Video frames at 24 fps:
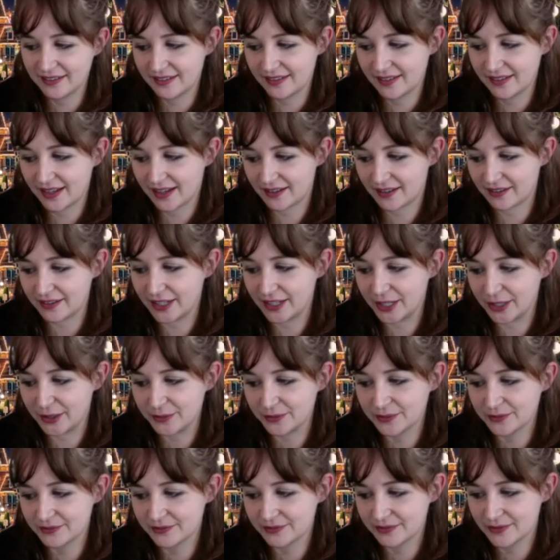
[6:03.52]
I don't know,
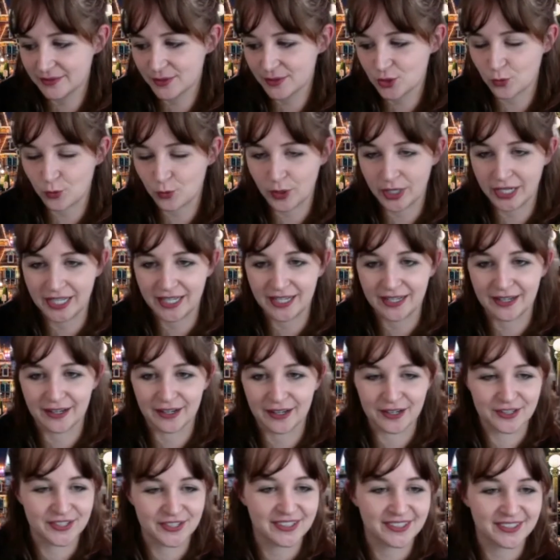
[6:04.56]
20
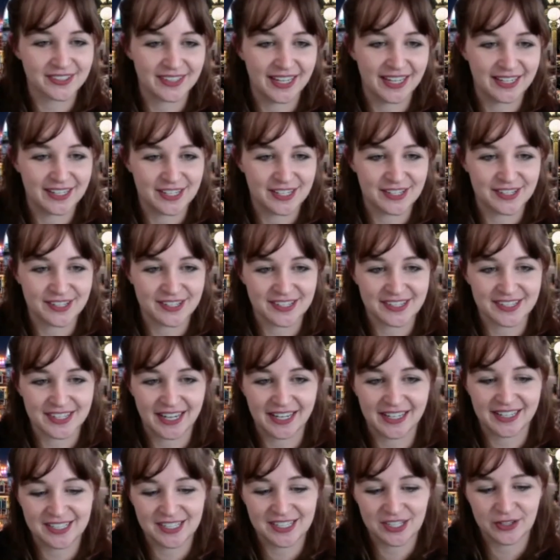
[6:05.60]
years, and just
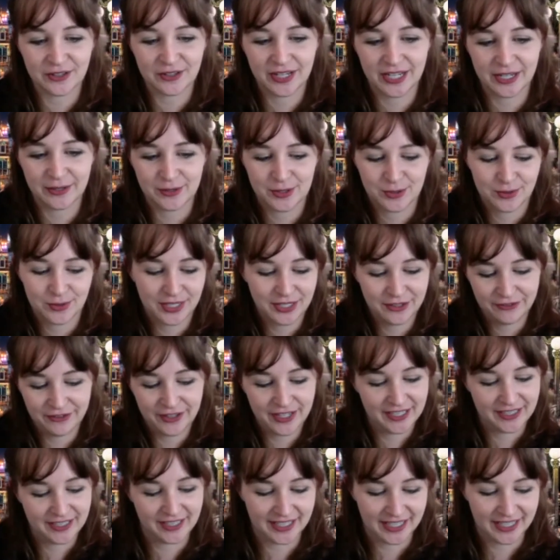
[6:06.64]
decided to do it. And it was really
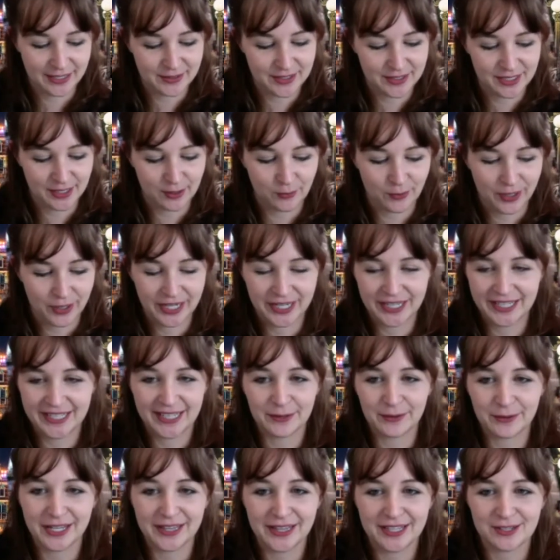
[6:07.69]
fun. Like I was like, why didn't I
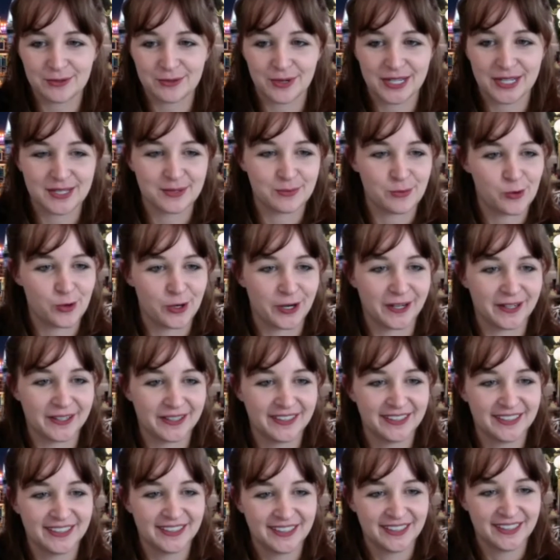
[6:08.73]
ride these rides more?
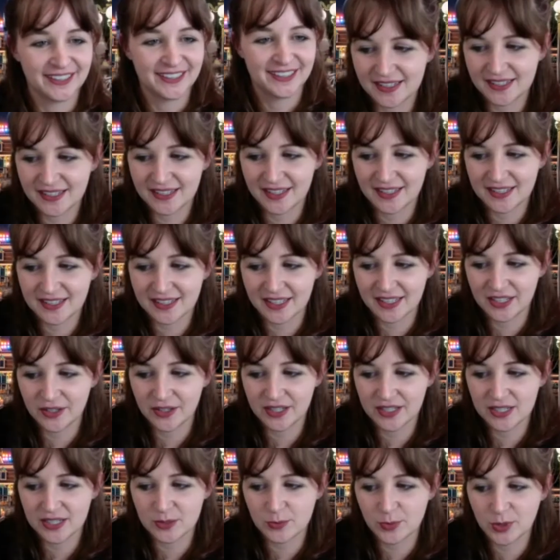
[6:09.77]
It's like you get
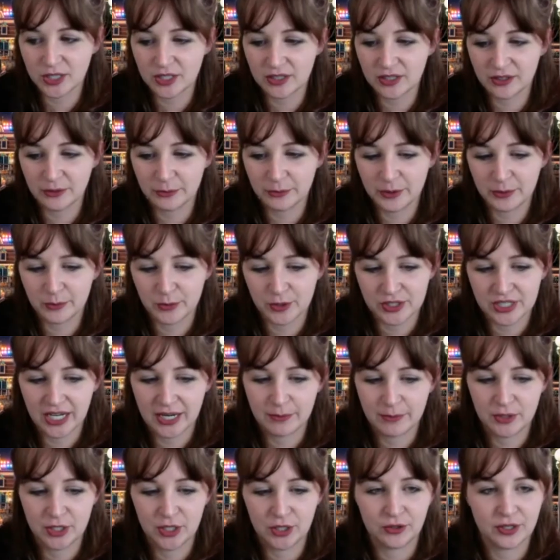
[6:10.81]
to spend a little bit more
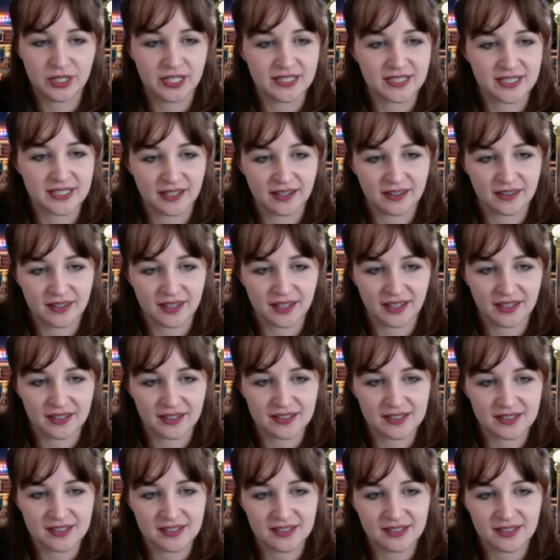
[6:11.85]
time noticing
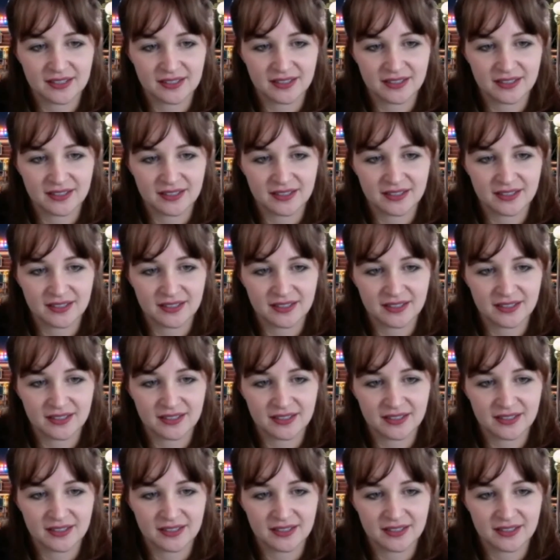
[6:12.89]
things.